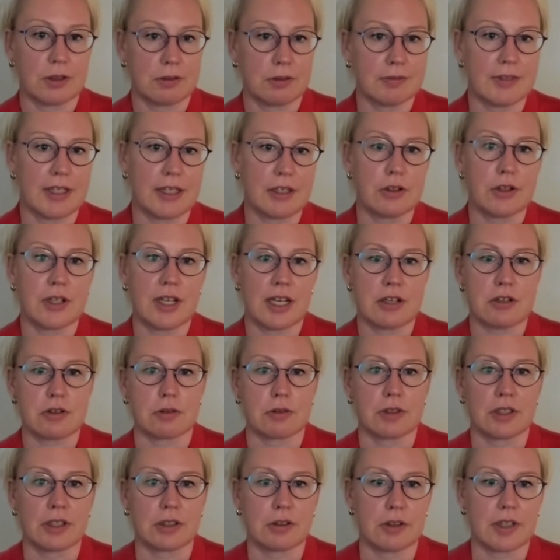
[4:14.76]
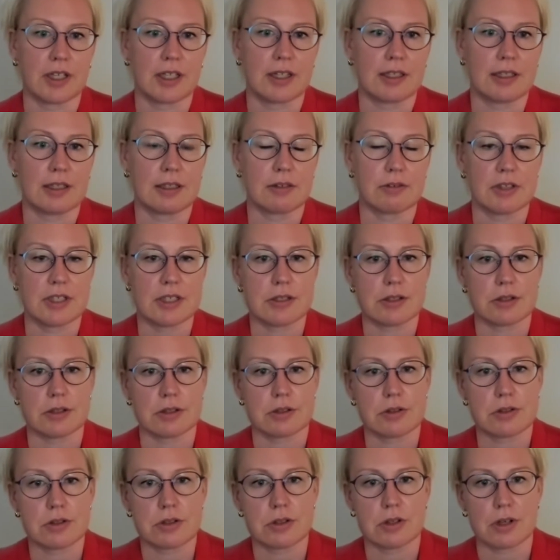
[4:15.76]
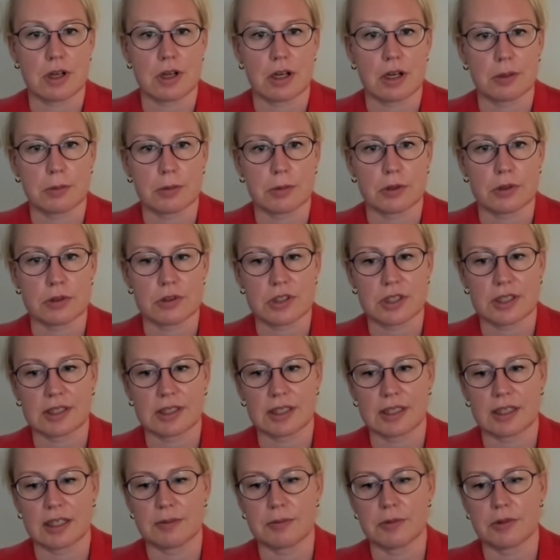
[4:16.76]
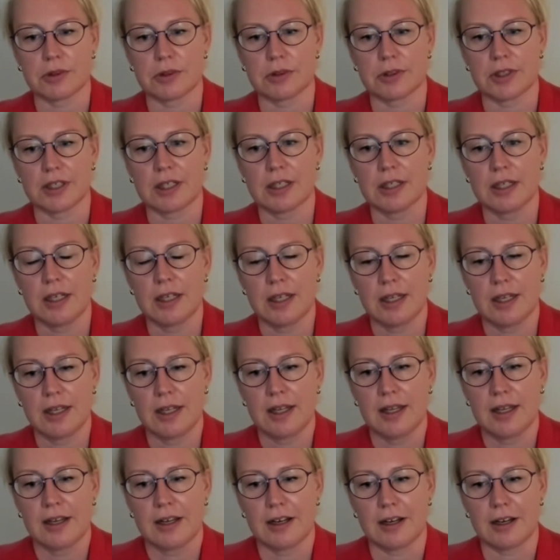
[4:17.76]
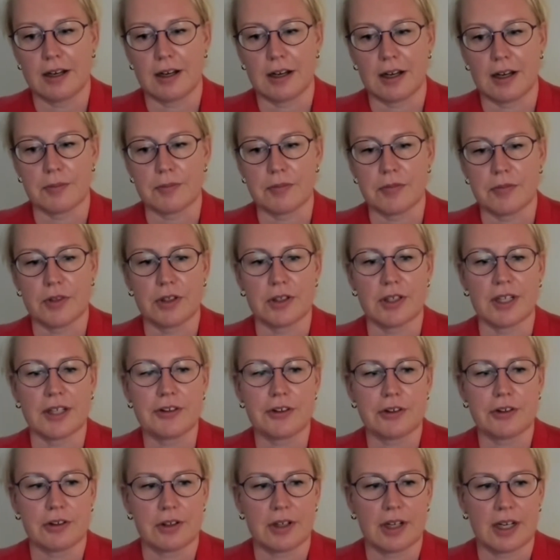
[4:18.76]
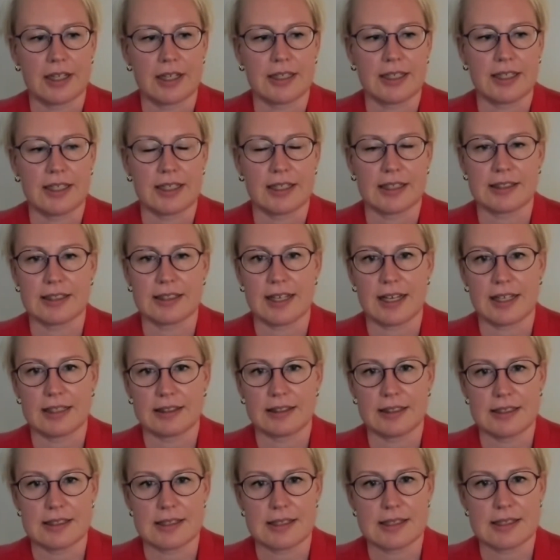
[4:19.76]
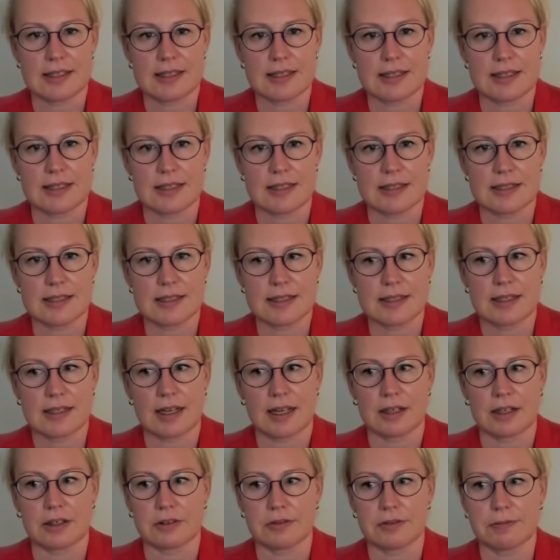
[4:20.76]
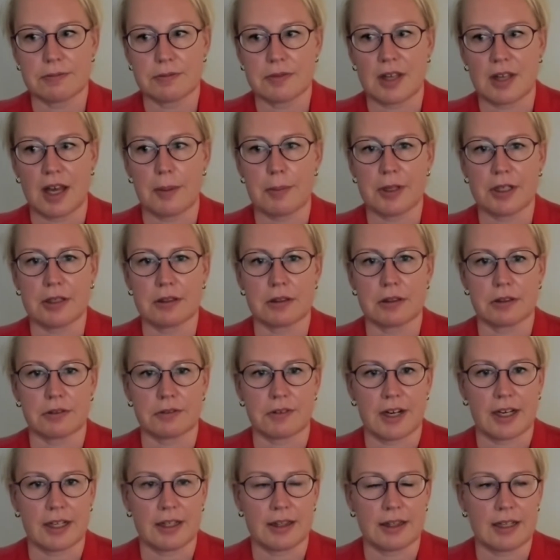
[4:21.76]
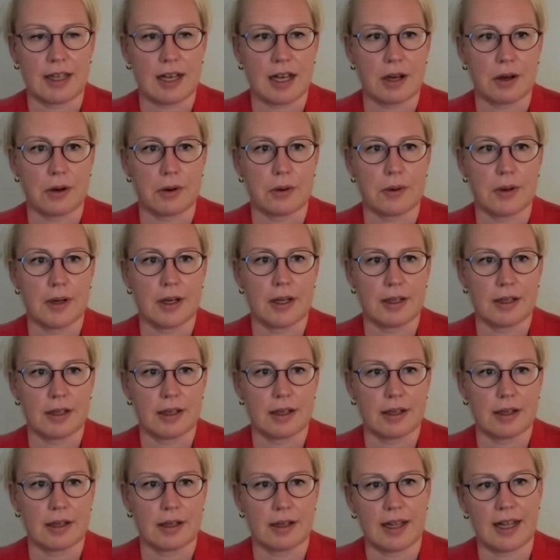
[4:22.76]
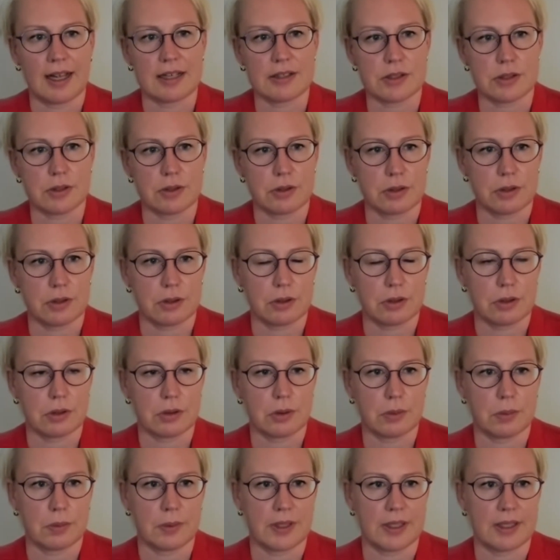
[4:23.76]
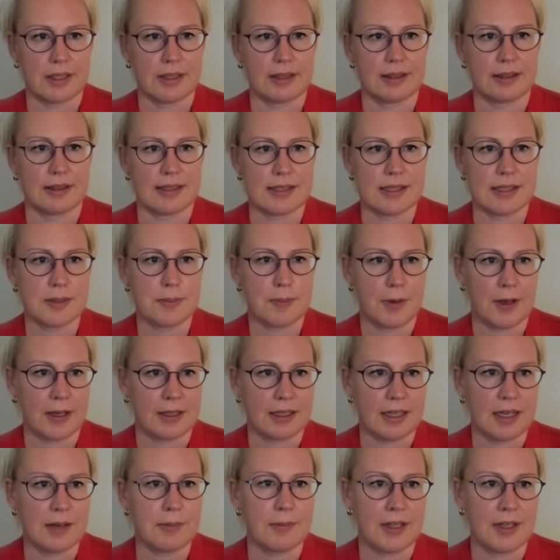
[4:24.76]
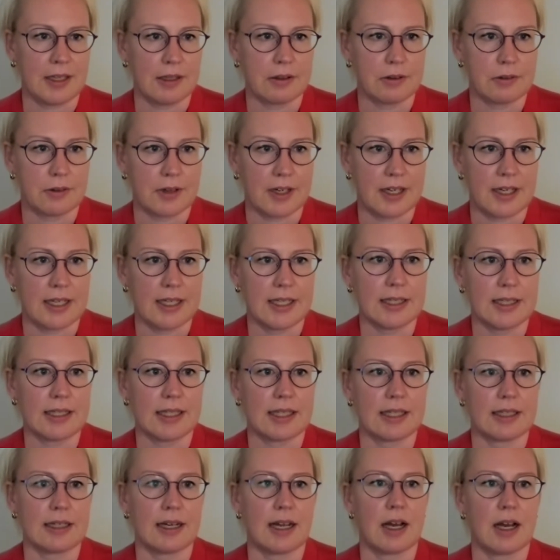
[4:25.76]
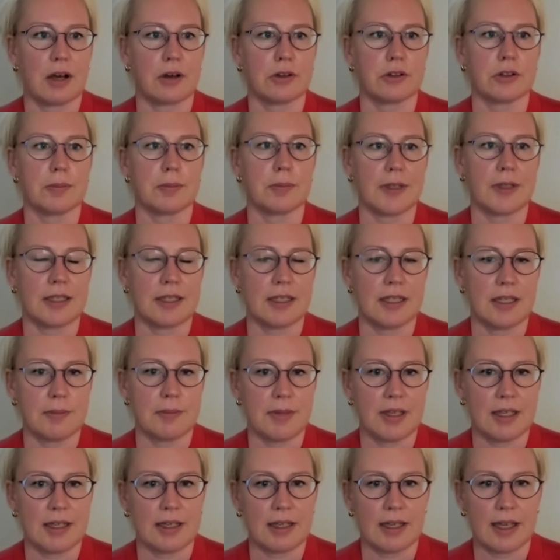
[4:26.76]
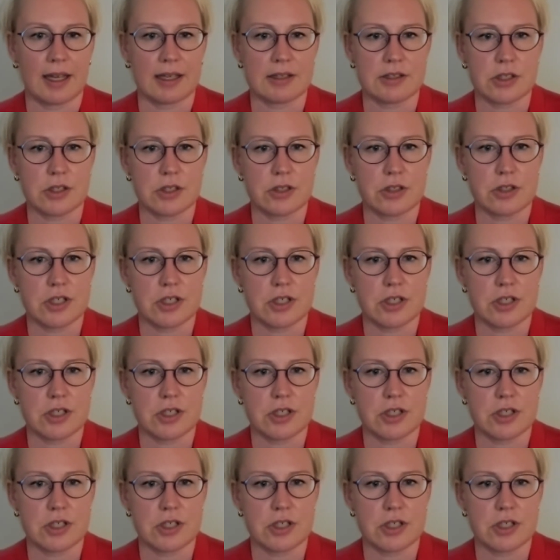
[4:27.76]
educationally oriented research project that I'm doing. Another idea that is kind of topical right now has to do with this pandemic, right? And how the pandemic has